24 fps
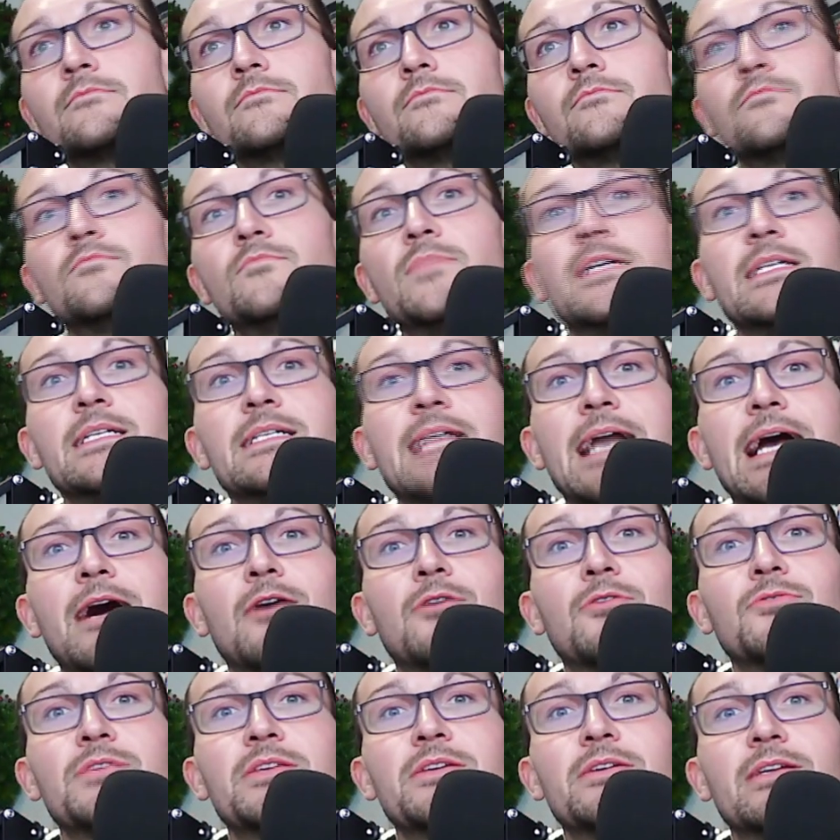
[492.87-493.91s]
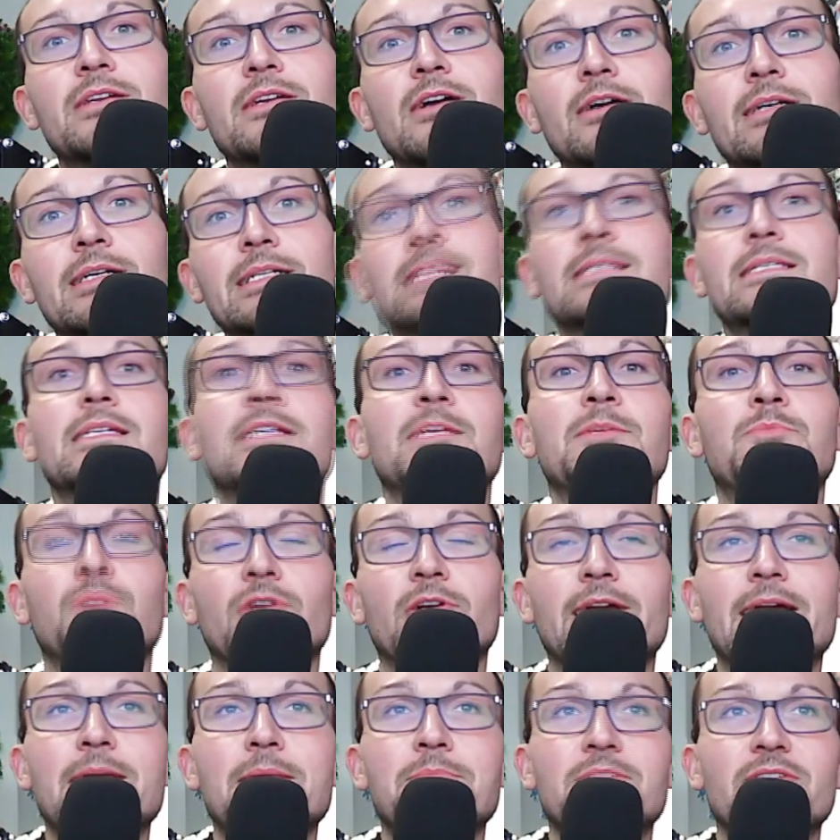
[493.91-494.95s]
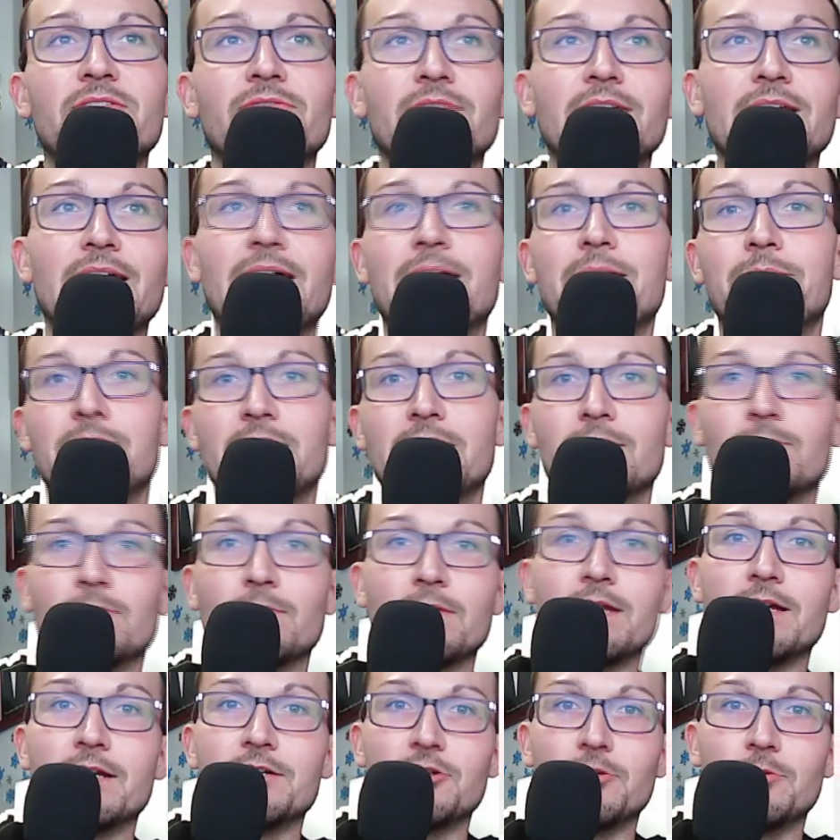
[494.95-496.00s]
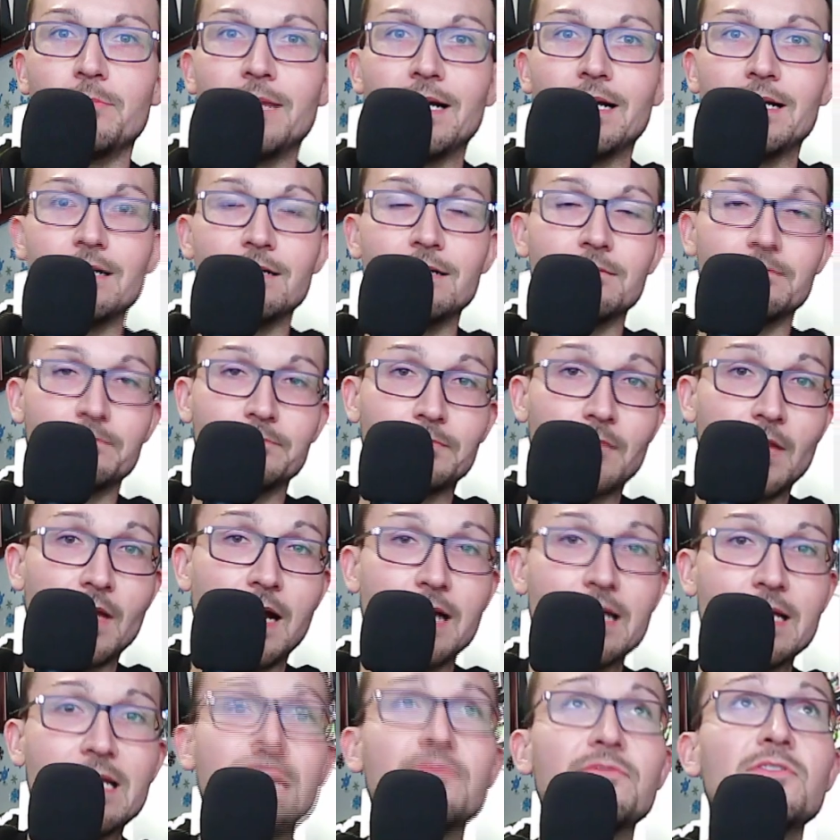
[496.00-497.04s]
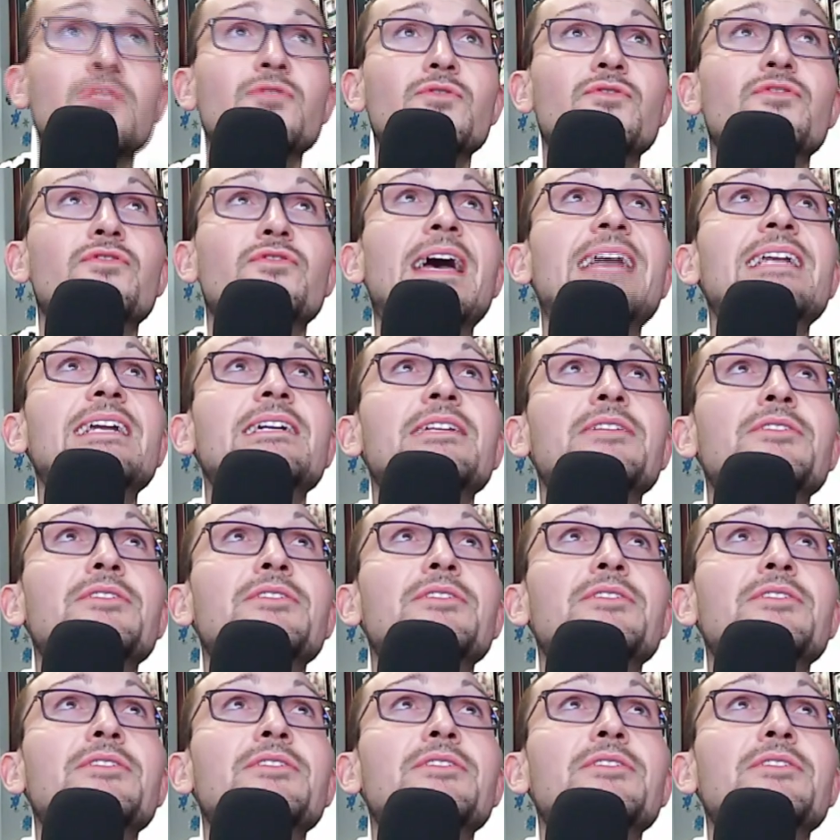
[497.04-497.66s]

But now you can already see it preemptively happening with Hunter Biden. I give you Vanity